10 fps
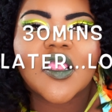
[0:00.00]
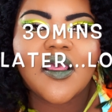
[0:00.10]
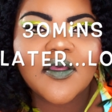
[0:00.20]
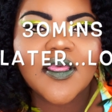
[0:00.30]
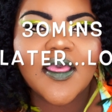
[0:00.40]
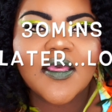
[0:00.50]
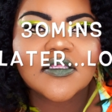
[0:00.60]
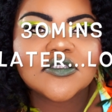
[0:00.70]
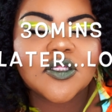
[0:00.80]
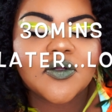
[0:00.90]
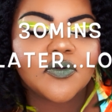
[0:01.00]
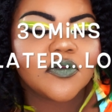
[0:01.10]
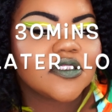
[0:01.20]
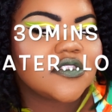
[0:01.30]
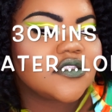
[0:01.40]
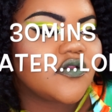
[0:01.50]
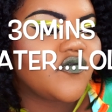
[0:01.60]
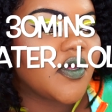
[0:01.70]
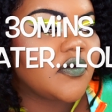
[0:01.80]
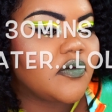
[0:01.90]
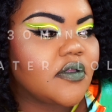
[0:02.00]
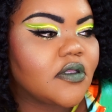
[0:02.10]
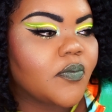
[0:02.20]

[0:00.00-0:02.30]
okay guys, so this is the final look.